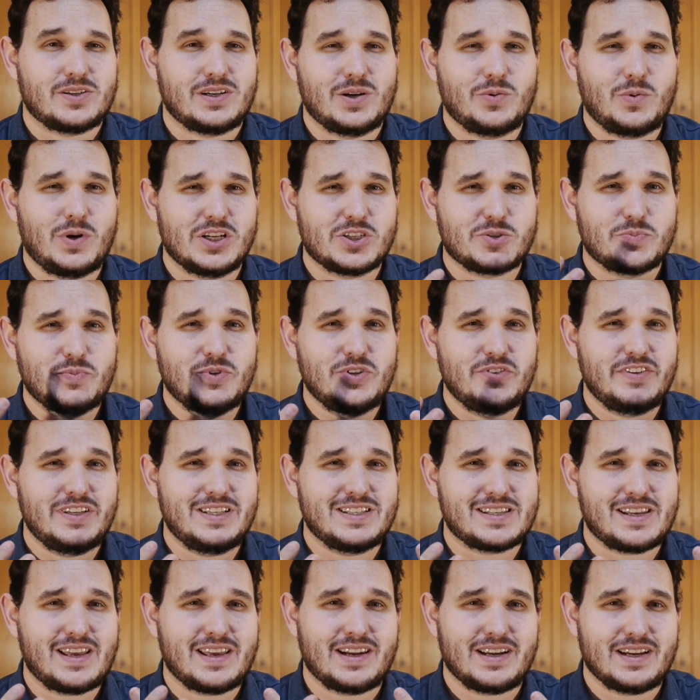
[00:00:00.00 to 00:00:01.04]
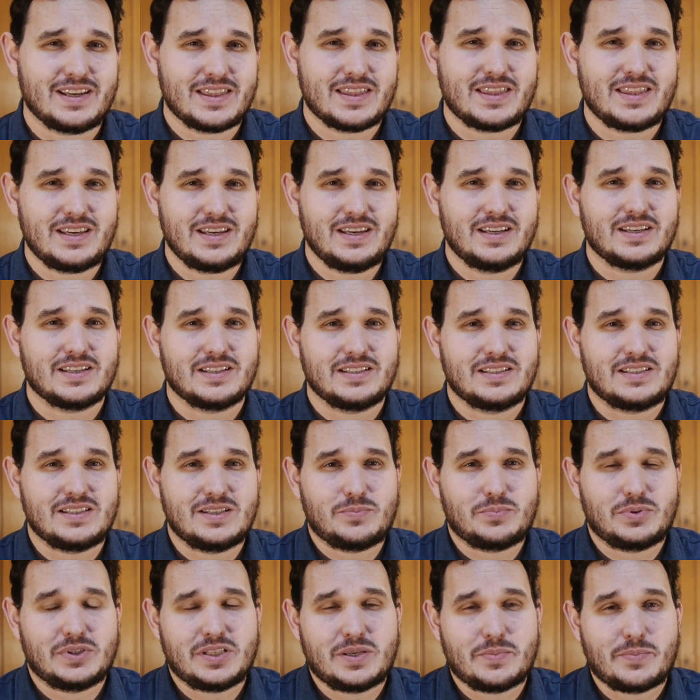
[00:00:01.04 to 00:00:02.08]
I watch movies and I think
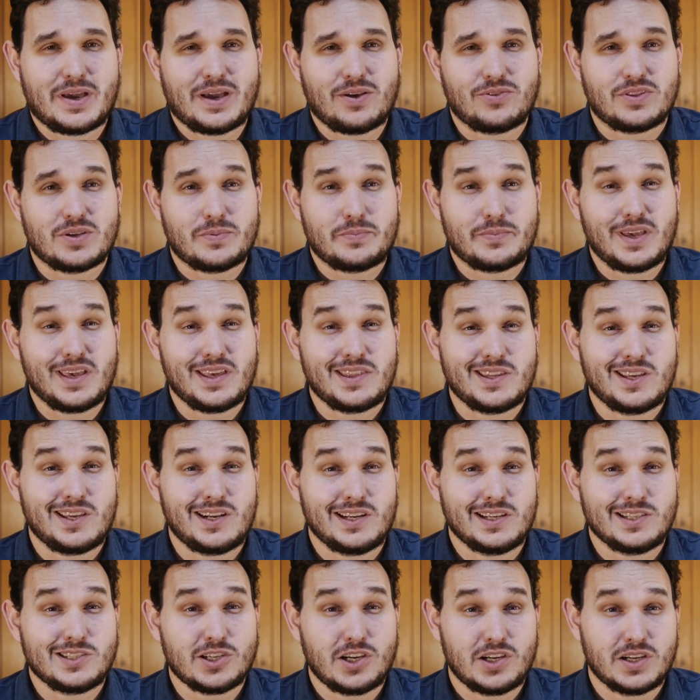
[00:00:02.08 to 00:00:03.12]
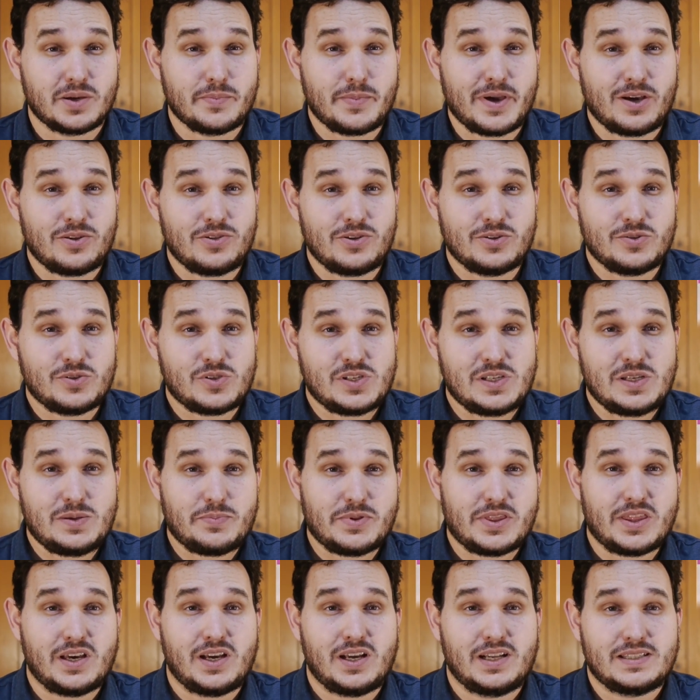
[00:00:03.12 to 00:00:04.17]
deeply about them, and then I talk about those deep
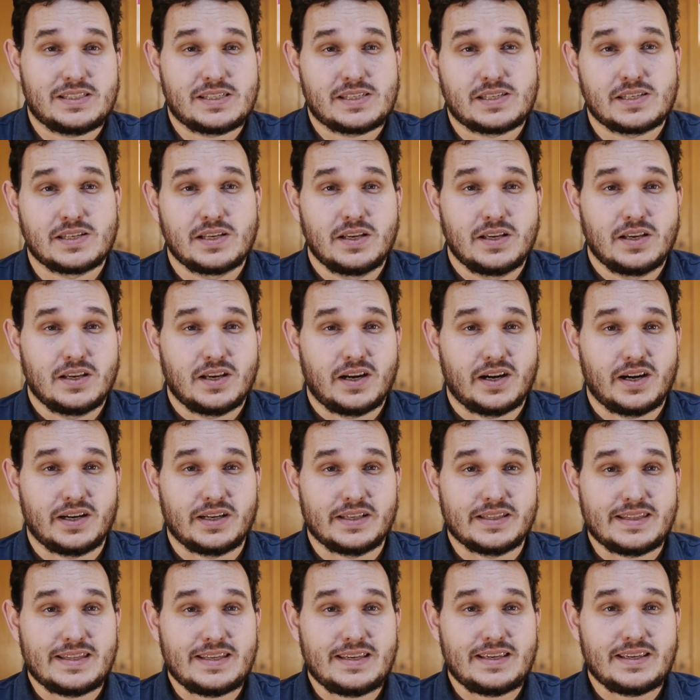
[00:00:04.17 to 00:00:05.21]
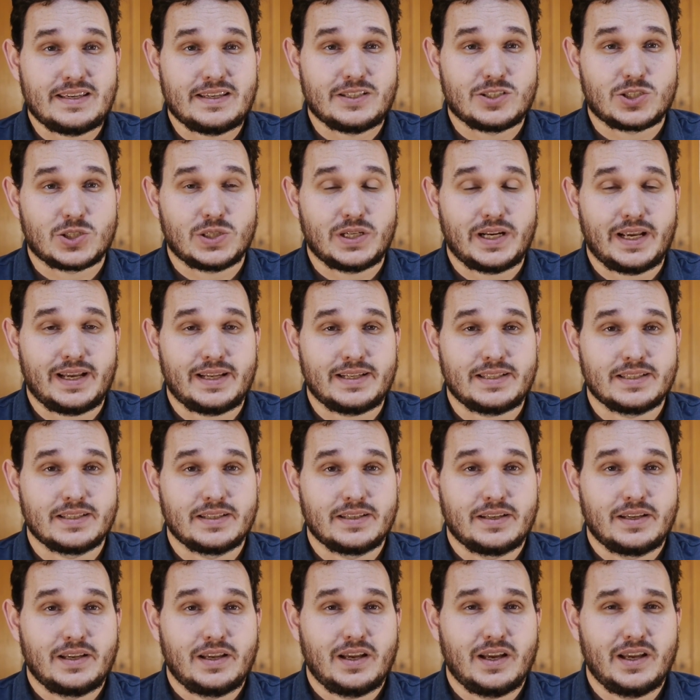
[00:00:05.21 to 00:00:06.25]
thoughts on the internet.
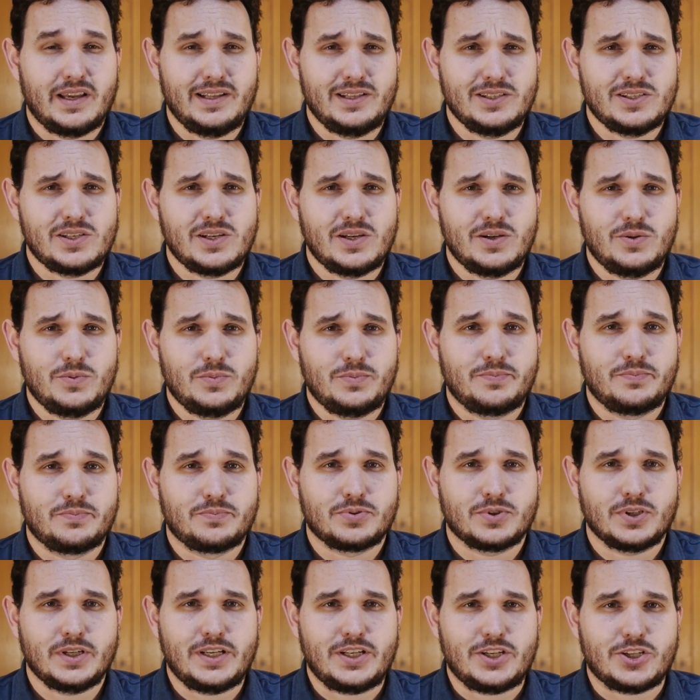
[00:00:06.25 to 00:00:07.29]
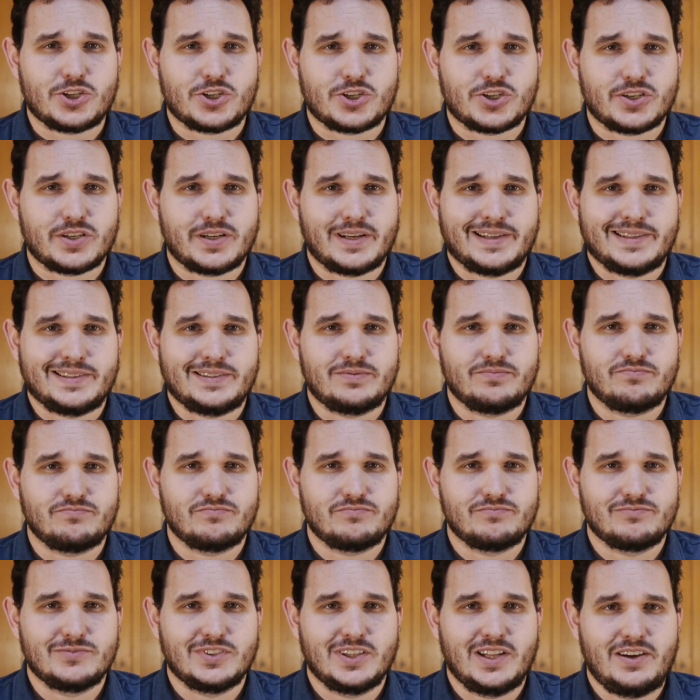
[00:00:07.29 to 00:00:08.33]
I also preach and
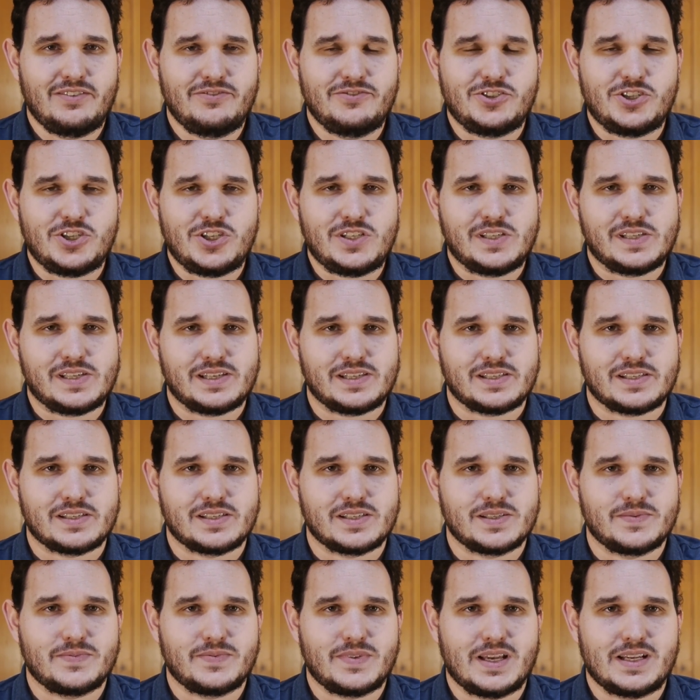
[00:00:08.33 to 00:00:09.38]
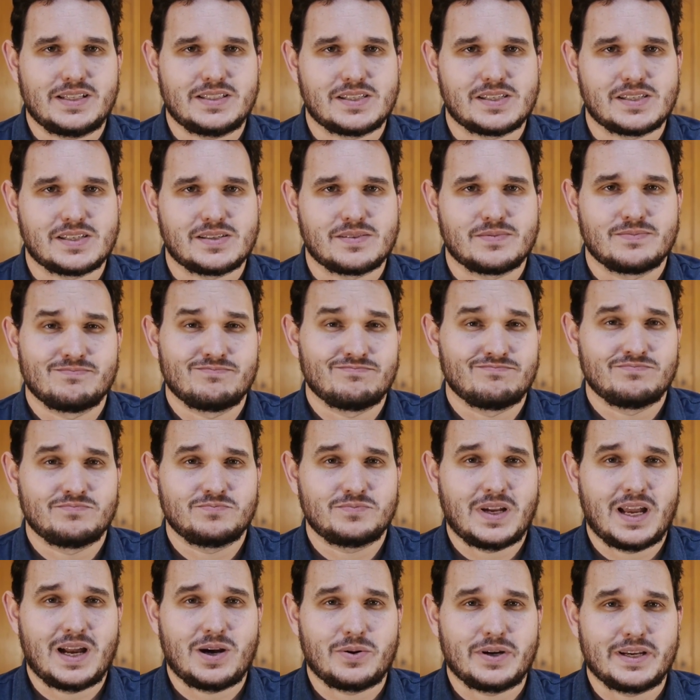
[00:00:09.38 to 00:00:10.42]
love Jesus. That's
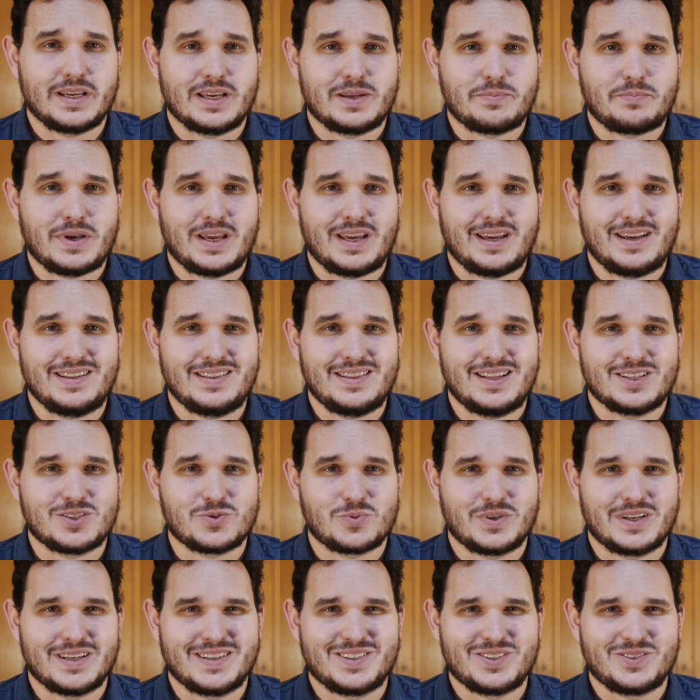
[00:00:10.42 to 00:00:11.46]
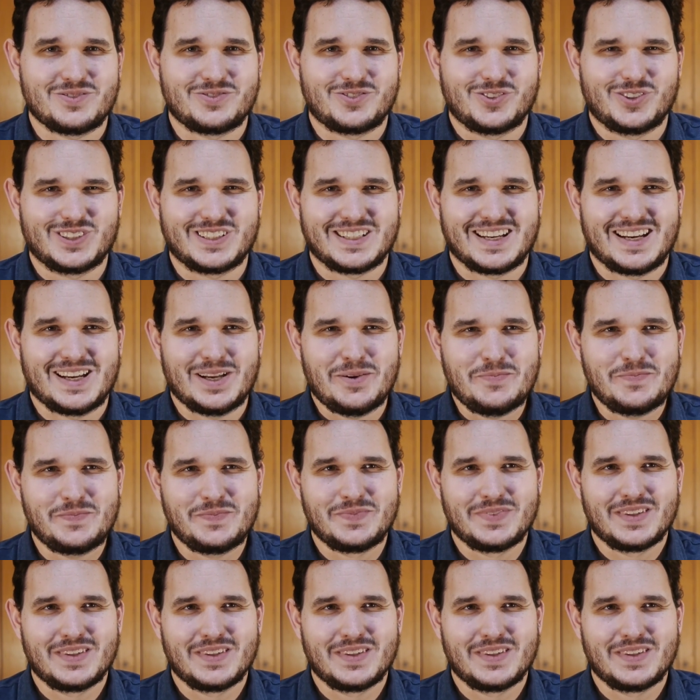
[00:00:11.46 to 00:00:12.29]
how I get paid. That's what I do full time.